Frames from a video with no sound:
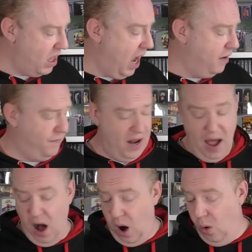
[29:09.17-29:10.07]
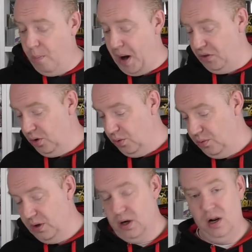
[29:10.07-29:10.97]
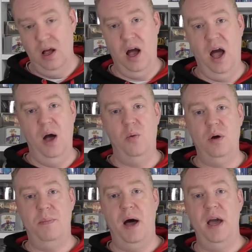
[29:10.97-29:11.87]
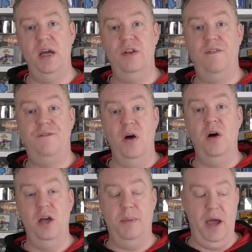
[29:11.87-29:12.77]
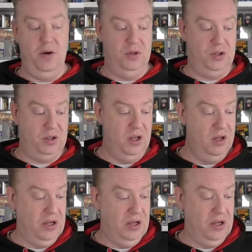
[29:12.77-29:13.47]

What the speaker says: And for that whole bundle, we paid £30.